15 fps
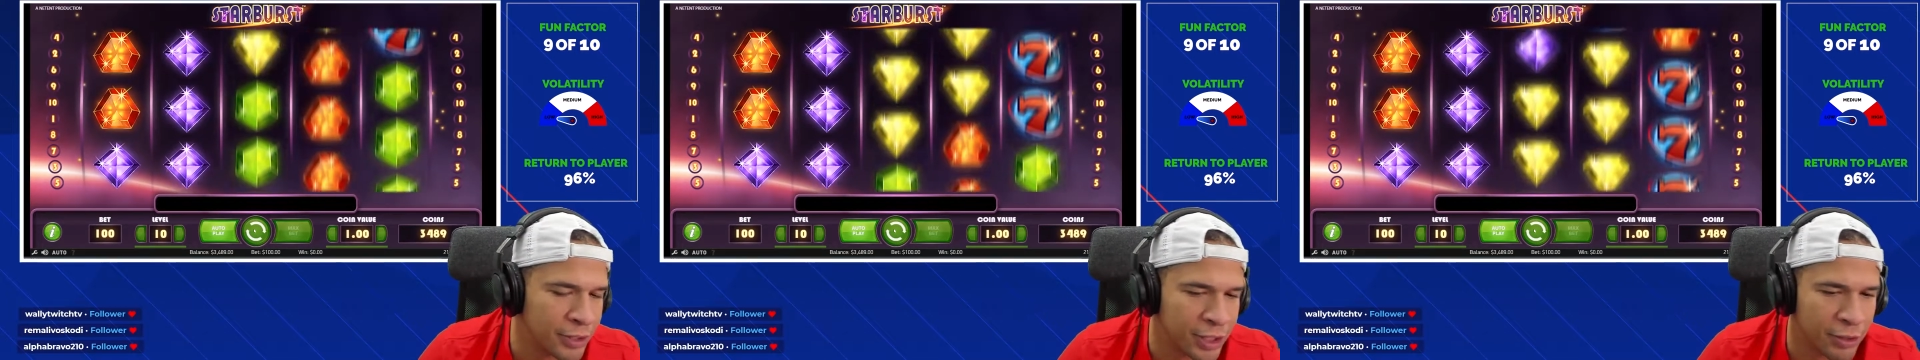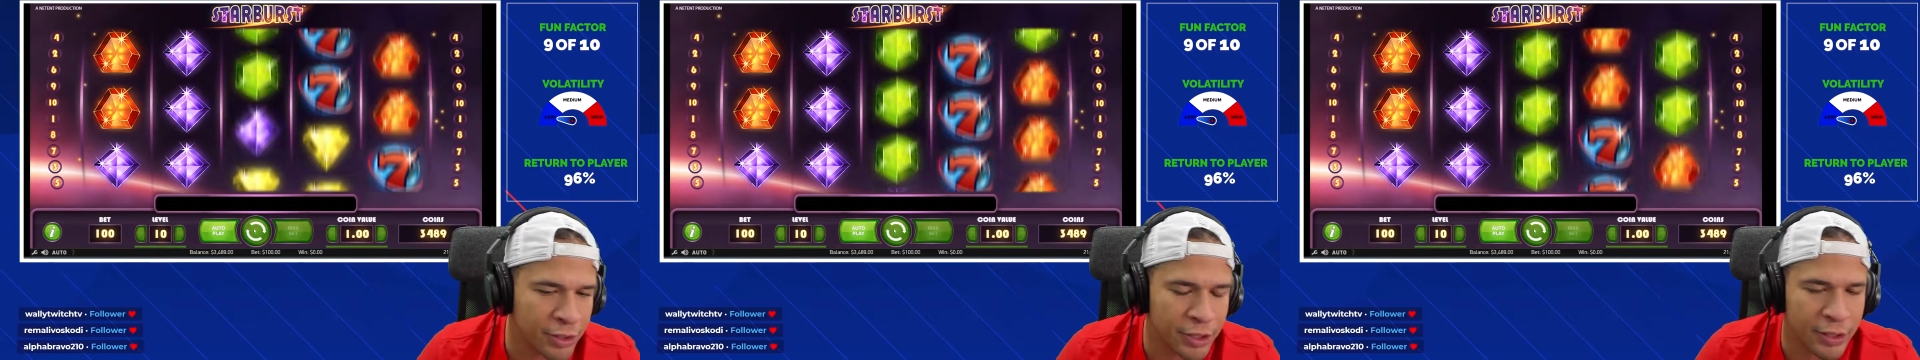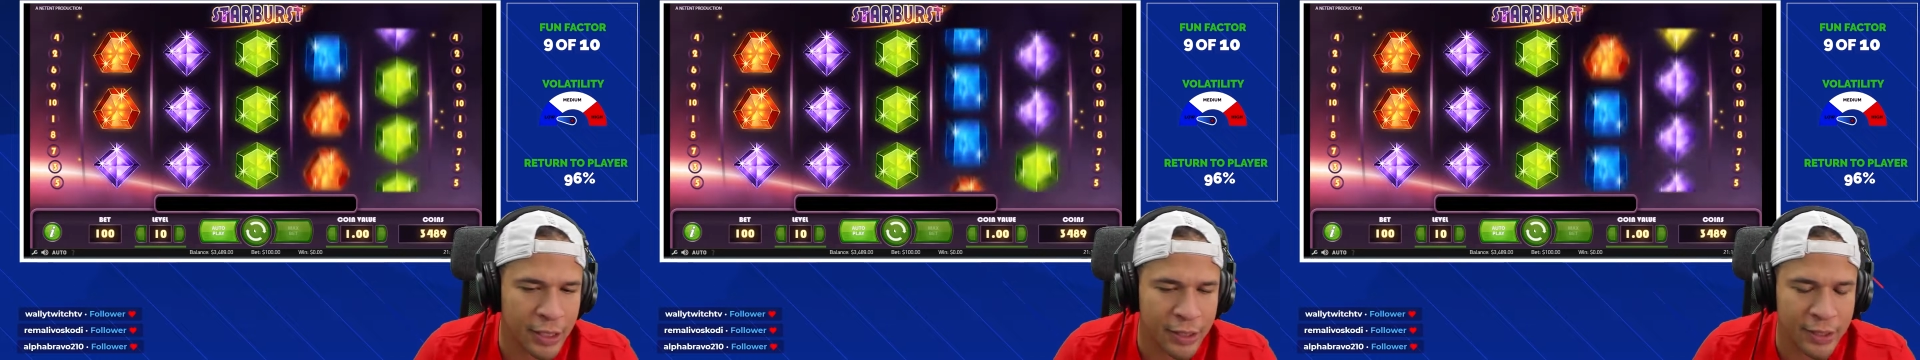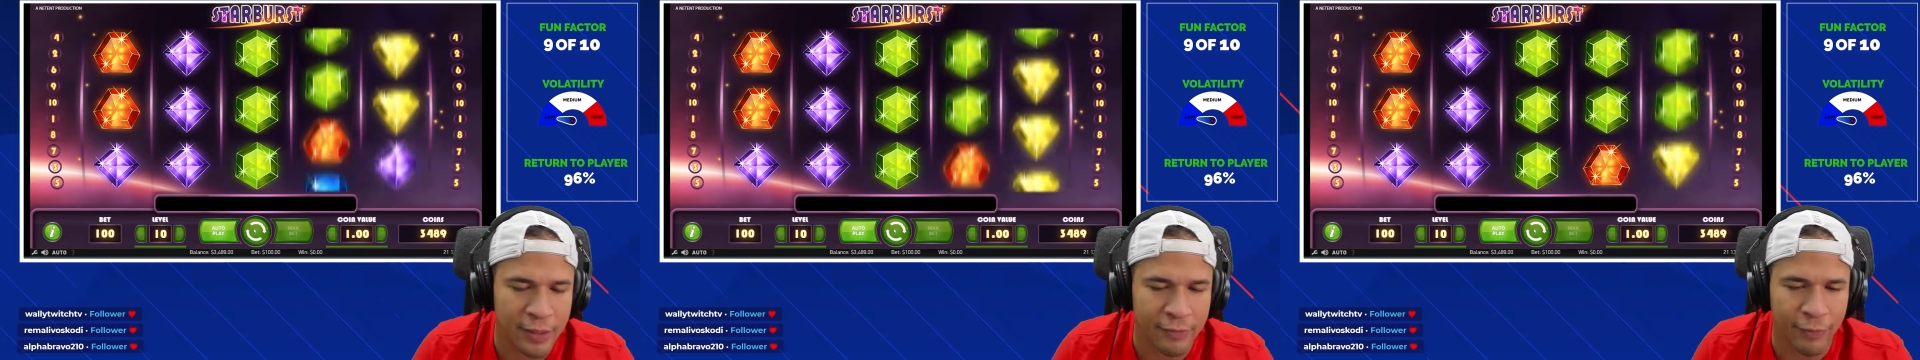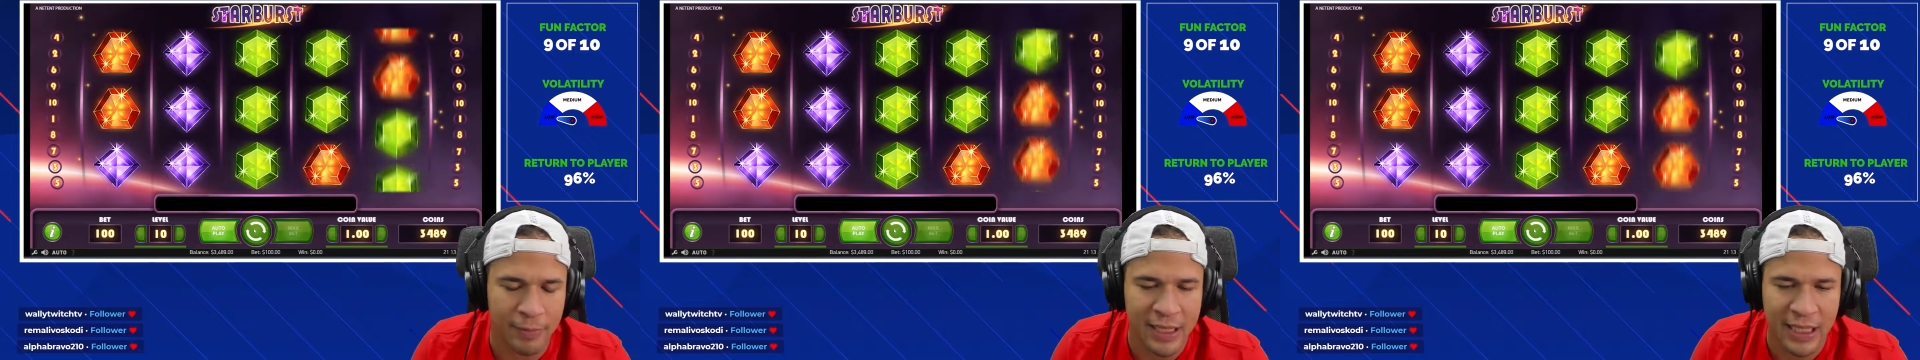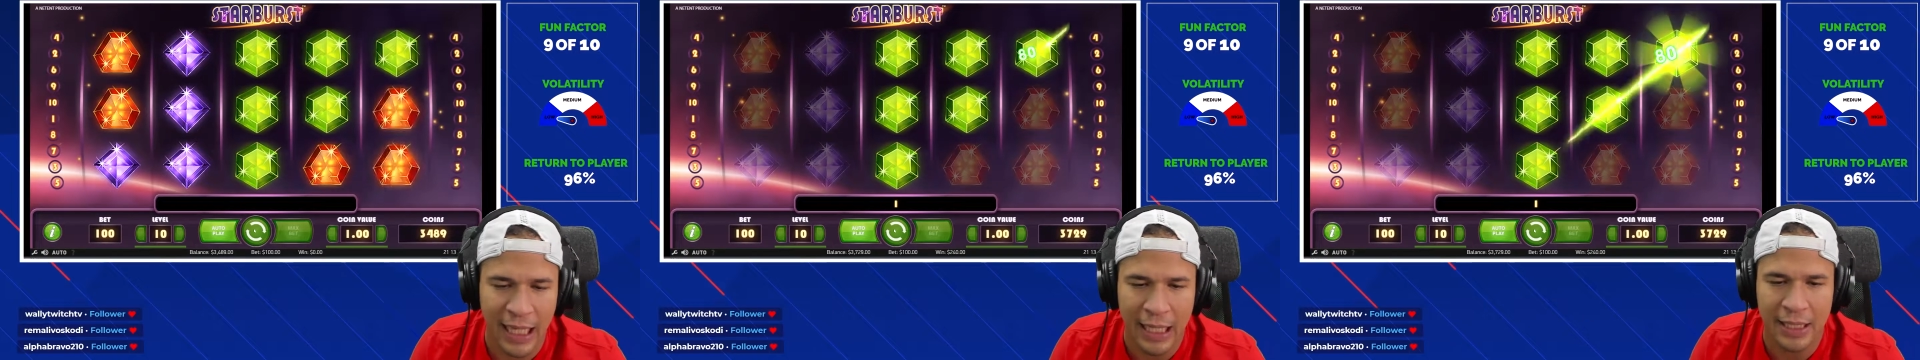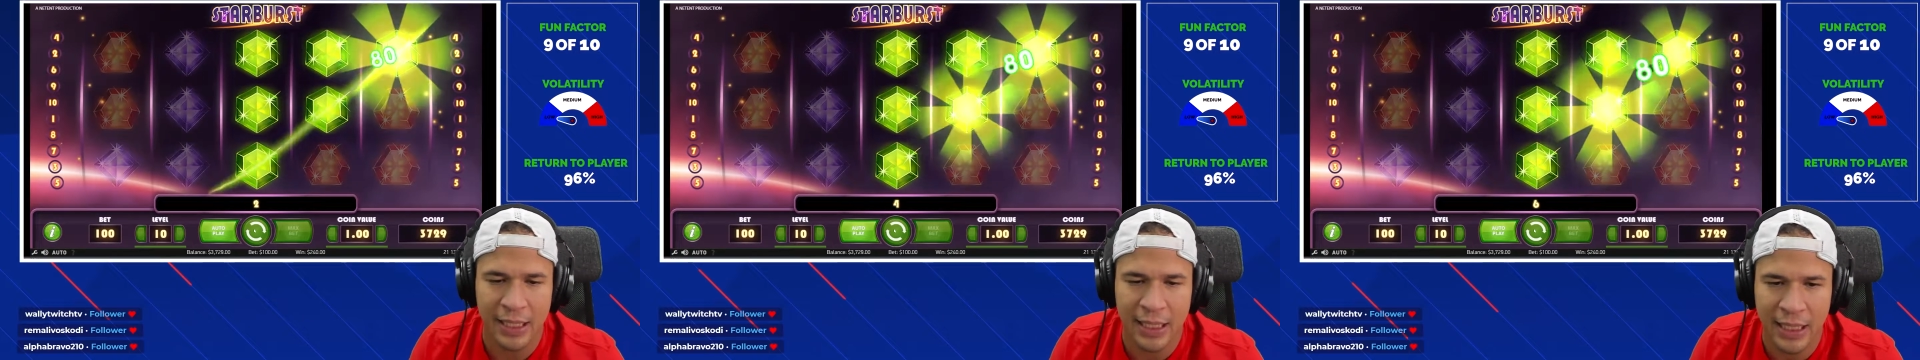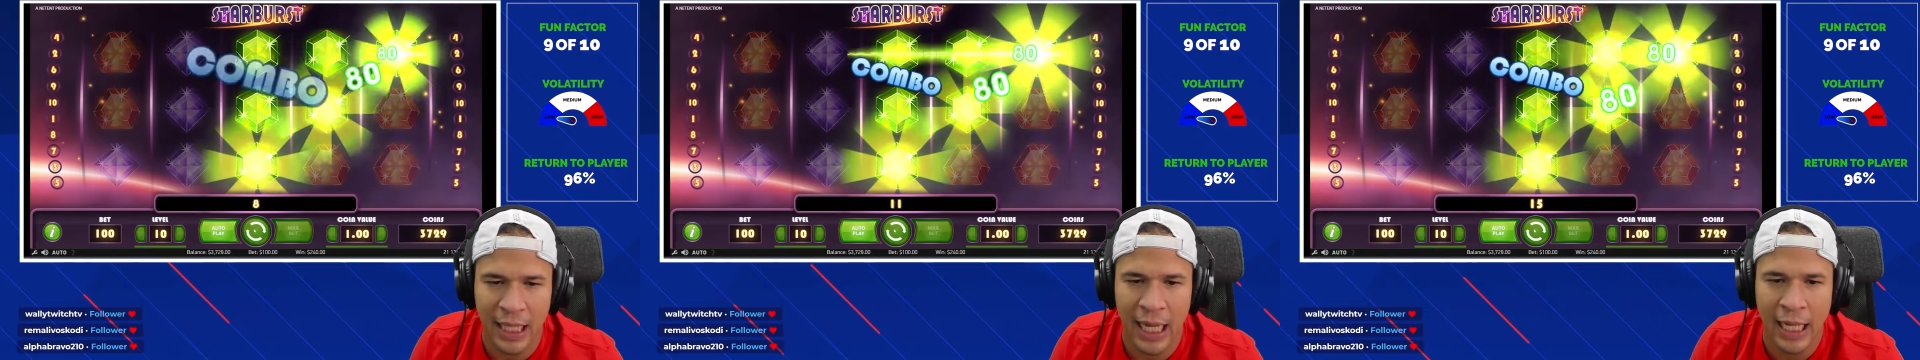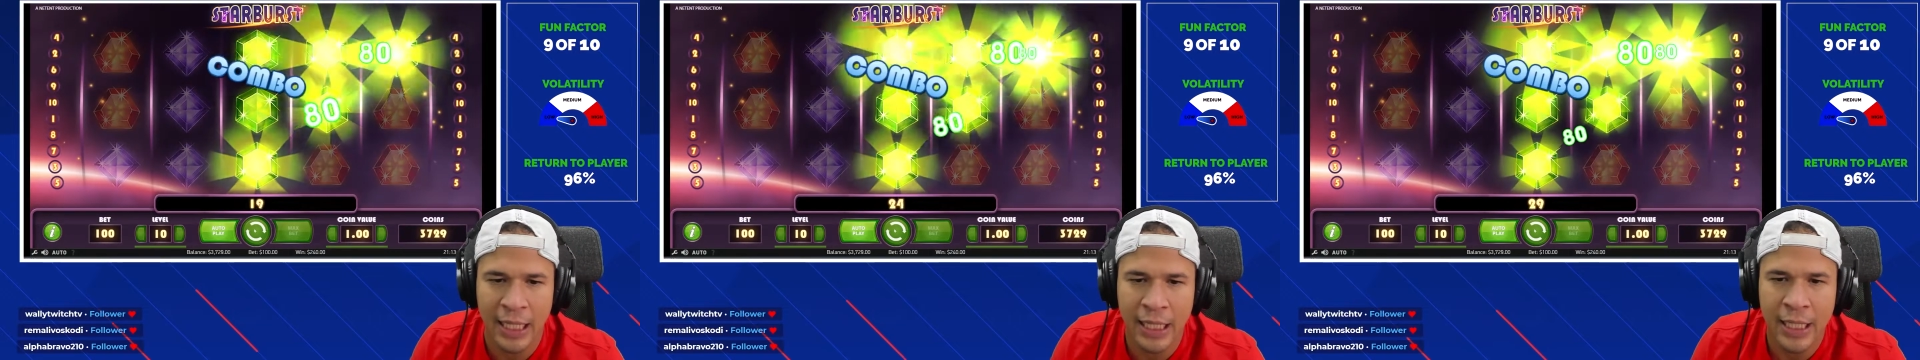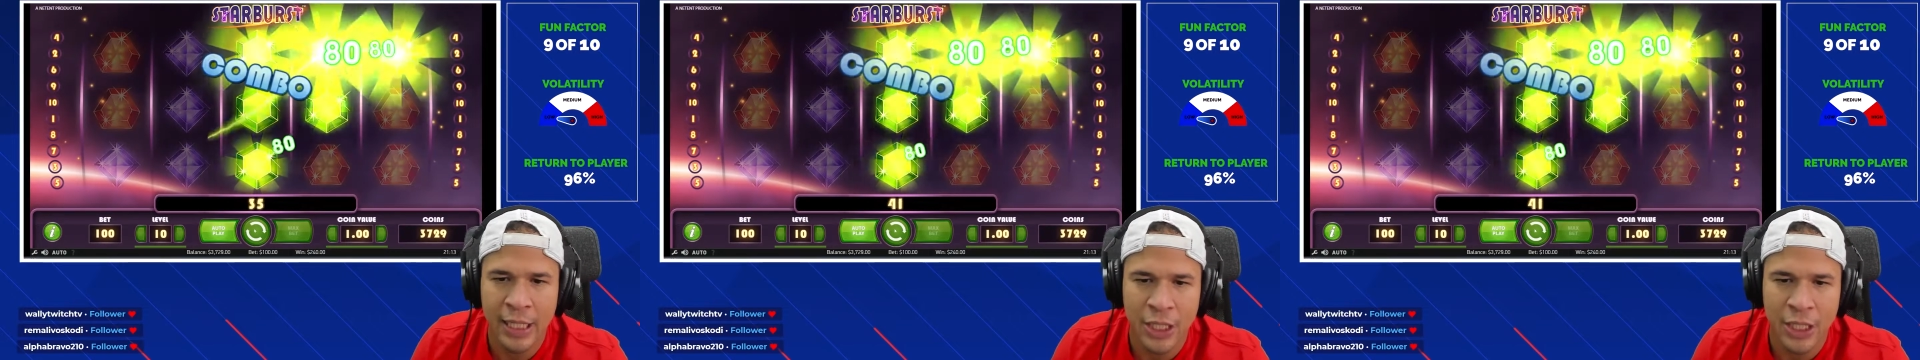you know, from slot to slot.